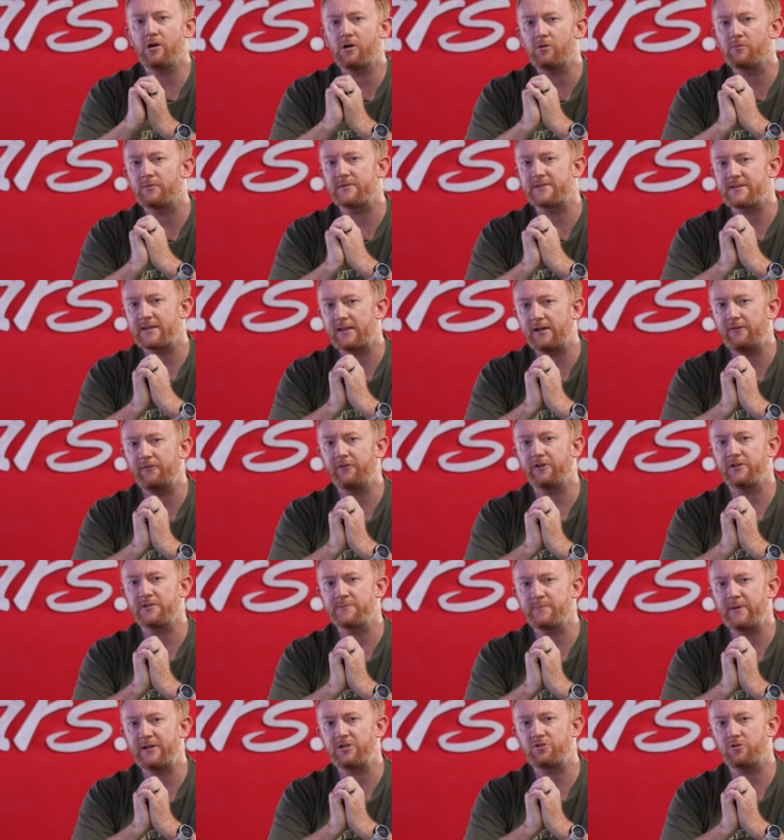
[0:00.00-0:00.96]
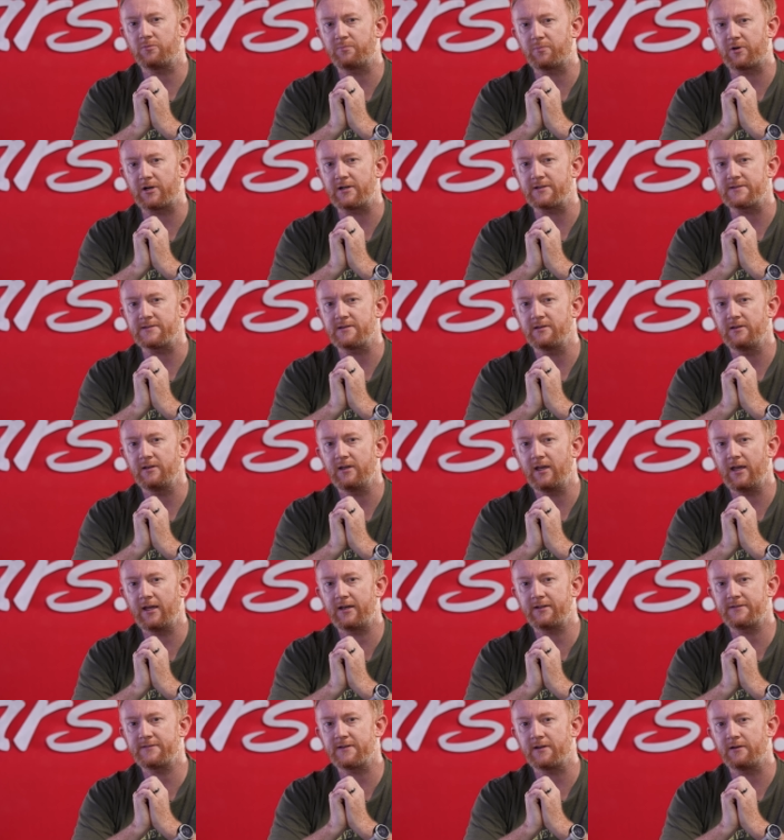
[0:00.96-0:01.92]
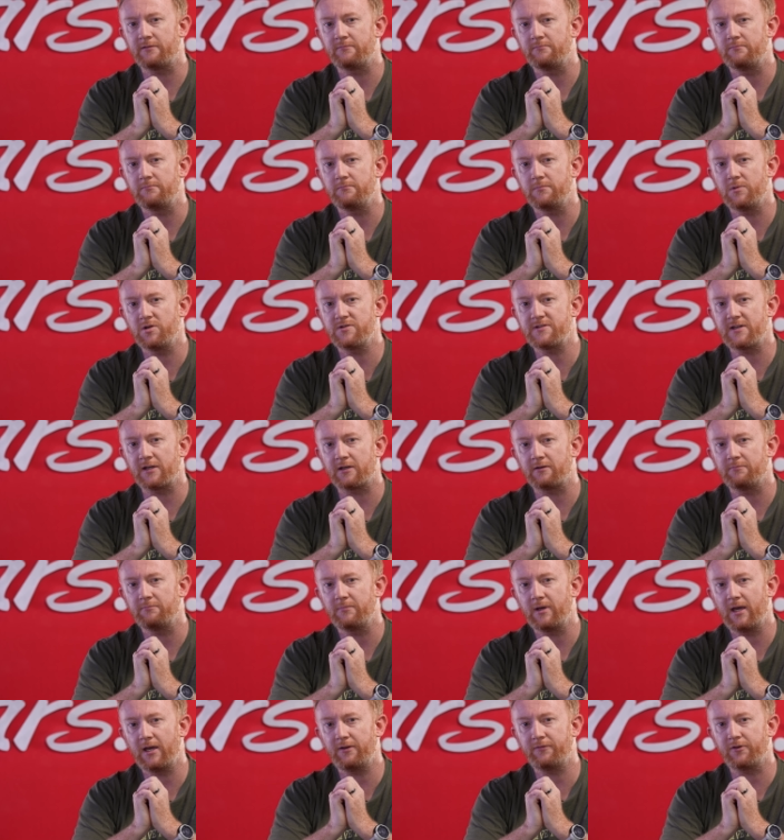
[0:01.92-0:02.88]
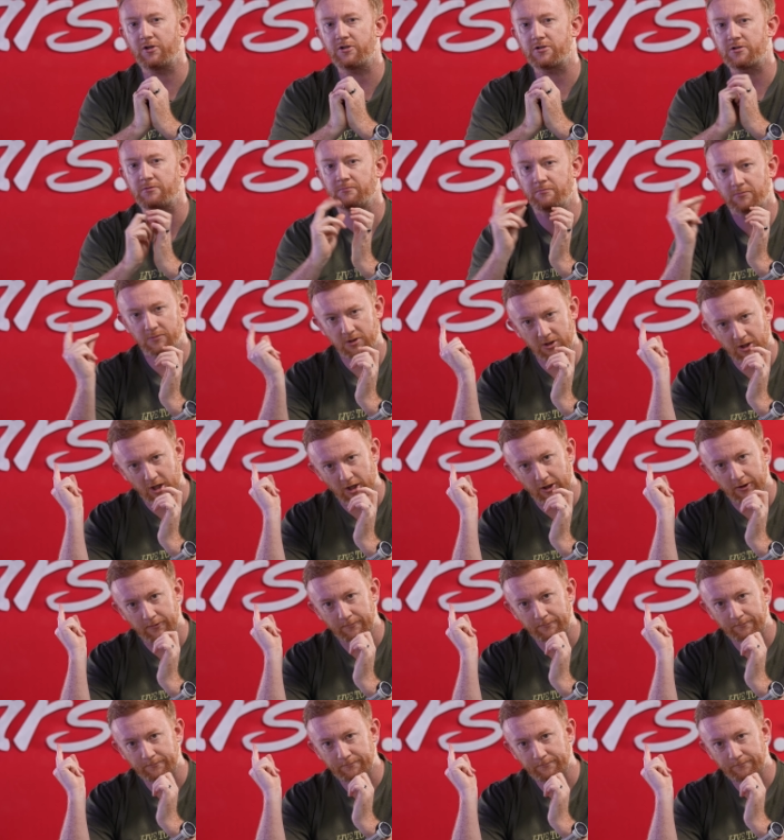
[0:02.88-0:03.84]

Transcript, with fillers: on with South Africa's petrol price? Editor, music, advert, go.